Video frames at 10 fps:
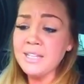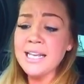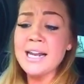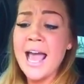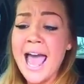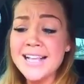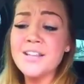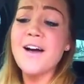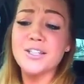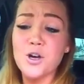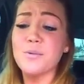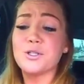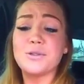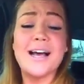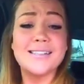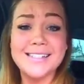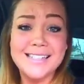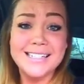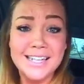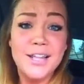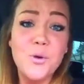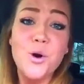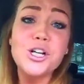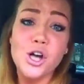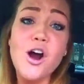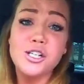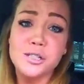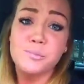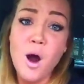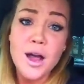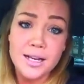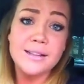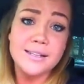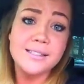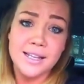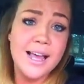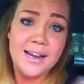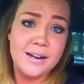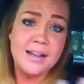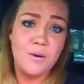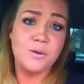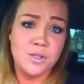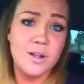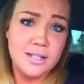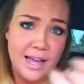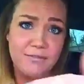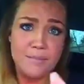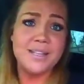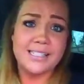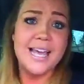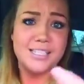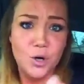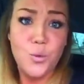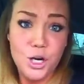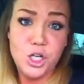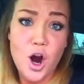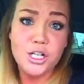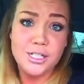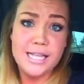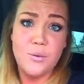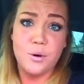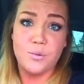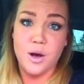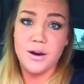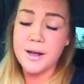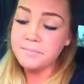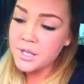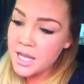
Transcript: And as of October 2016, there were charges brought in this that resulted like from this case. There were charges that were brought up.